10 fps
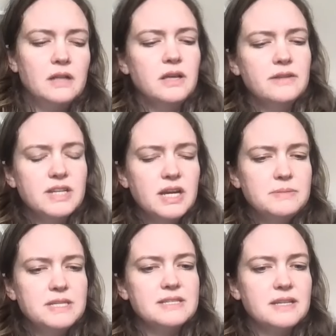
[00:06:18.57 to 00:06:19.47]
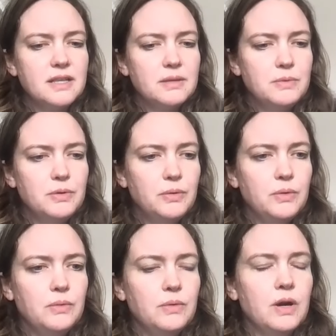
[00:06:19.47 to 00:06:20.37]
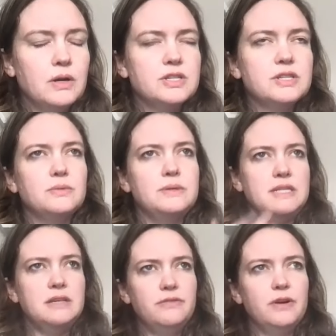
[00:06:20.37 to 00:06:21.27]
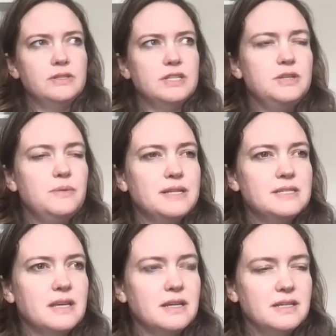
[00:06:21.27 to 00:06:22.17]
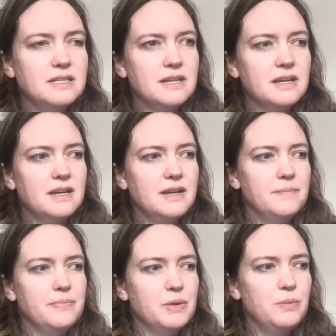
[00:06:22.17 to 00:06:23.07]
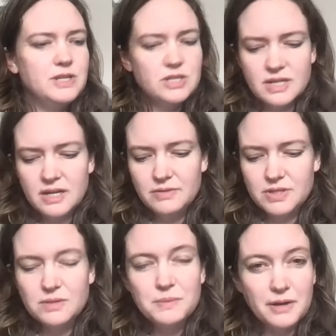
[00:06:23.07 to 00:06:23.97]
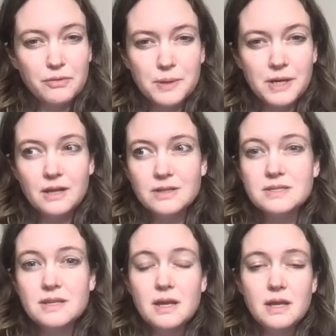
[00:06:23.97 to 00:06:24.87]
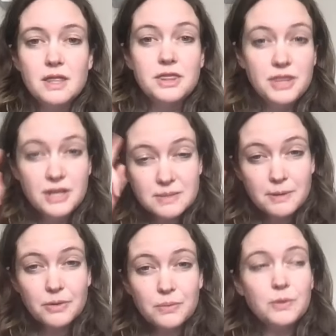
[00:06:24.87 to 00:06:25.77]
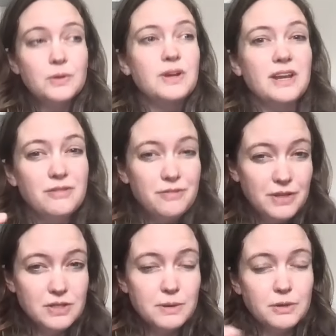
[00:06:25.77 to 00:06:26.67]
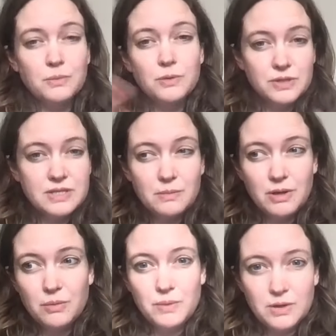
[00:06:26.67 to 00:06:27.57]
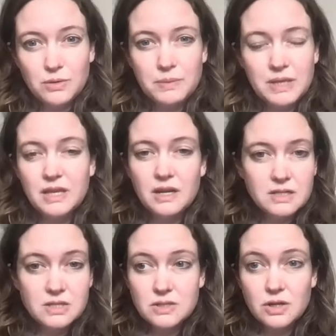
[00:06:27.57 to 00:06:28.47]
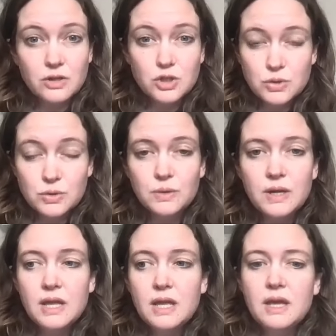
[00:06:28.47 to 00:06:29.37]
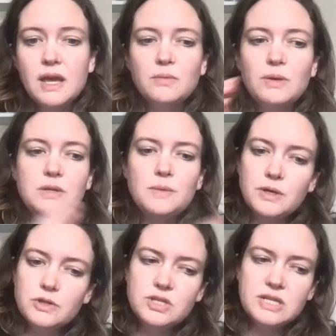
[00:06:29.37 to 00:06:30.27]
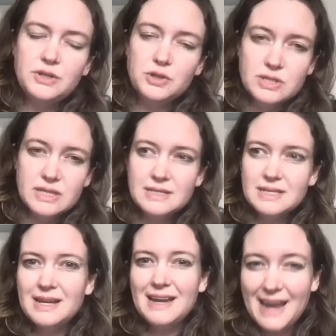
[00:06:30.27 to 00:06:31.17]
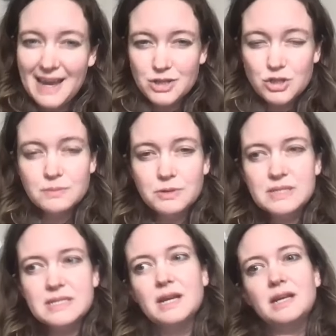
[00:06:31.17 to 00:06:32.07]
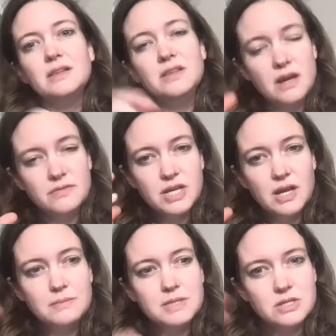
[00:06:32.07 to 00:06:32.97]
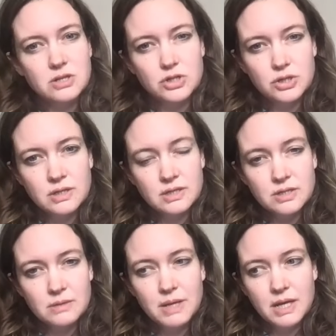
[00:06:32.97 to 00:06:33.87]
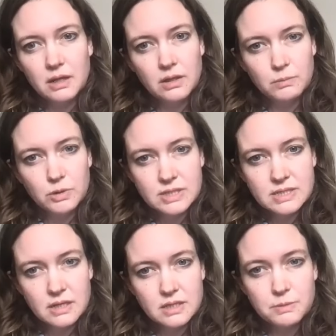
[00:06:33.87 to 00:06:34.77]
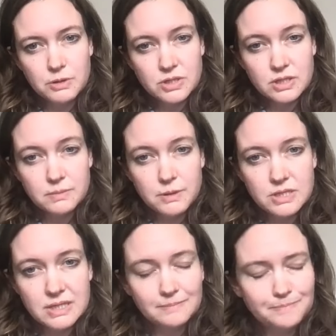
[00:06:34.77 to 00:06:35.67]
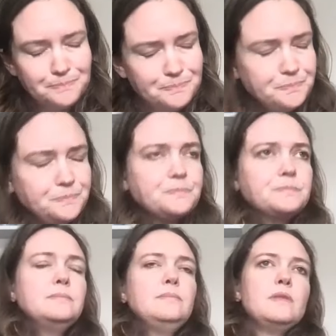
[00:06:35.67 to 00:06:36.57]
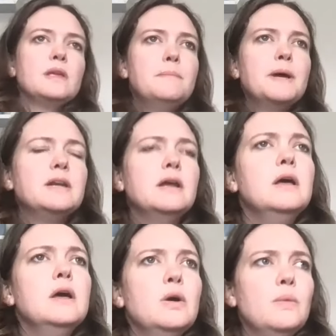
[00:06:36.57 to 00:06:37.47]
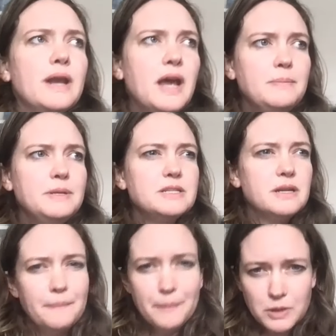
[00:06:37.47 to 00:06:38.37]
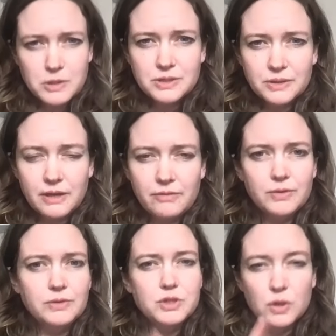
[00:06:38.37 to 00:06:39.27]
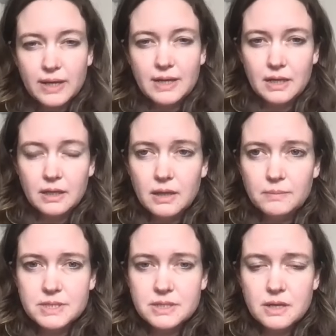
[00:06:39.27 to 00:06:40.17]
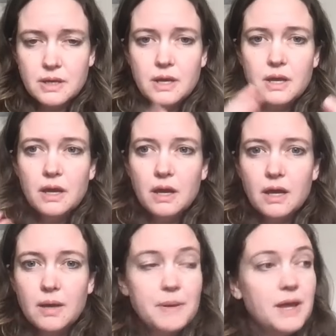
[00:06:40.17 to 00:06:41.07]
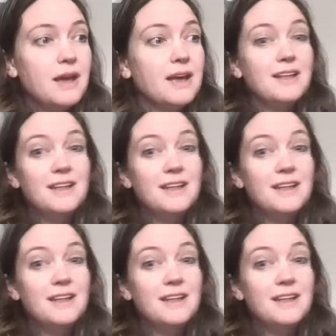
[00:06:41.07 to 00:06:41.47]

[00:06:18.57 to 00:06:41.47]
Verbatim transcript: a lot of times, the sun and the moon are so default to us that um, we just kind of assume that everybody else thinks about the world and feels about the world the same way that we do, but that is not true. And when you understand your sun sign and your moon sign, a lot of times a star chart can start making a lot more sense person to person. But what happens on a personal level during an eclipse? Um,